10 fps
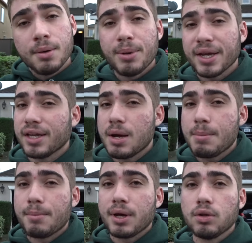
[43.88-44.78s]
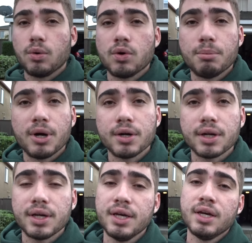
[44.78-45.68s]
pick it up at my local
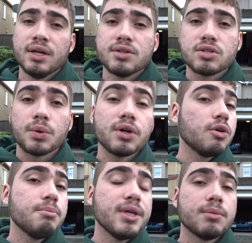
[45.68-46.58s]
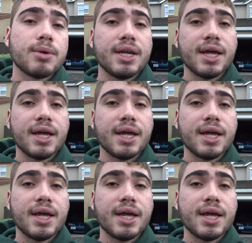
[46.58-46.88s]
park. So we're going to go meet him right